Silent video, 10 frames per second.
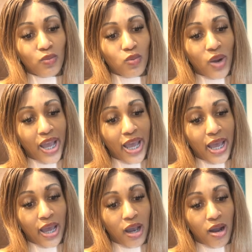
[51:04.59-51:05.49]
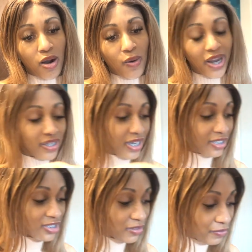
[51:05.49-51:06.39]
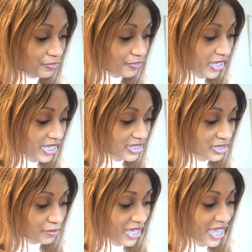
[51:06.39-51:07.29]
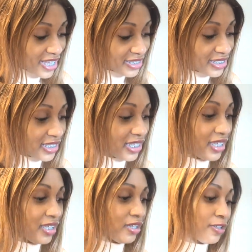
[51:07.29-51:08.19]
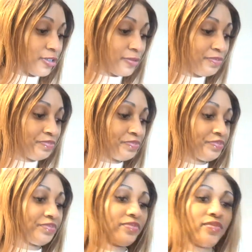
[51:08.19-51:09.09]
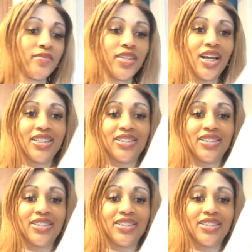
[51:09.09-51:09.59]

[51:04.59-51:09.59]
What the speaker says: Wow. I got some face mask in here. A